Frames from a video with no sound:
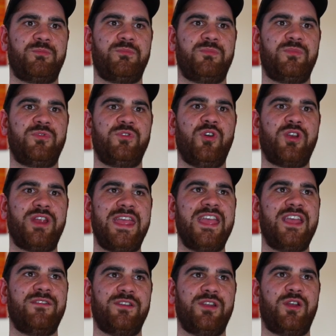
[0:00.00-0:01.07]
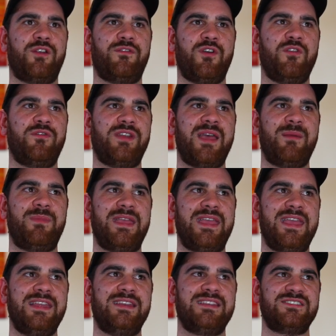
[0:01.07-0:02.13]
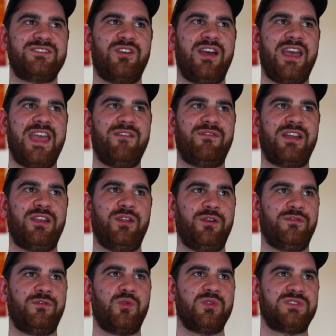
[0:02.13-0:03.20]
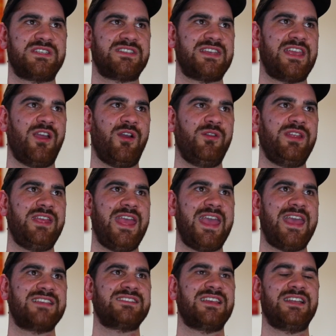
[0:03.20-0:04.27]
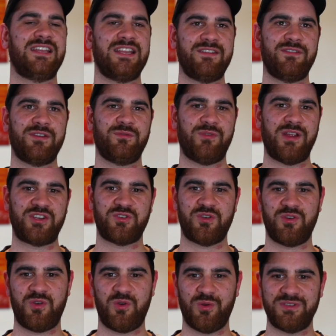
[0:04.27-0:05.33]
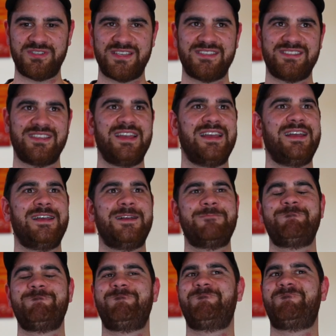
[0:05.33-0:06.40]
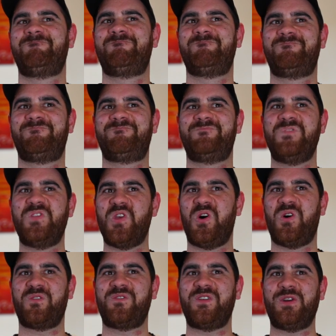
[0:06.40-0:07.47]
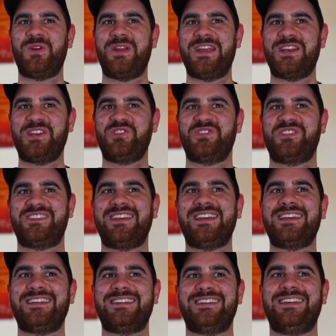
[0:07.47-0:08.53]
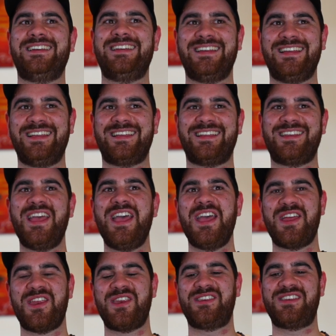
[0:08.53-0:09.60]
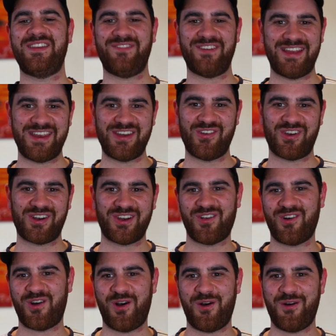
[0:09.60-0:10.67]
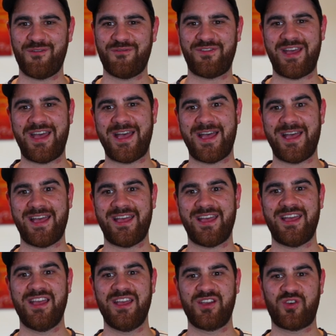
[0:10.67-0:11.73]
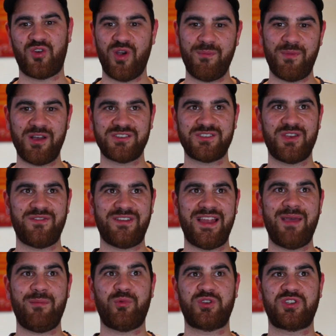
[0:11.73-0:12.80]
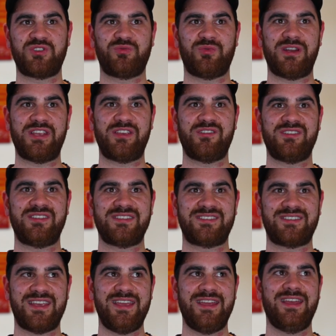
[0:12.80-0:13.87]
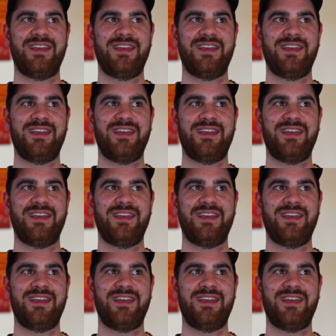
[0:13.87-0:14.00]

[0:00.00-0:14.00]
not a heck of a lot of overlap, but he does not have a lot of courses. He only has 11 retro courses. Not very interesting. Definitely not a lot of Coinbox overlap, which is really good to see.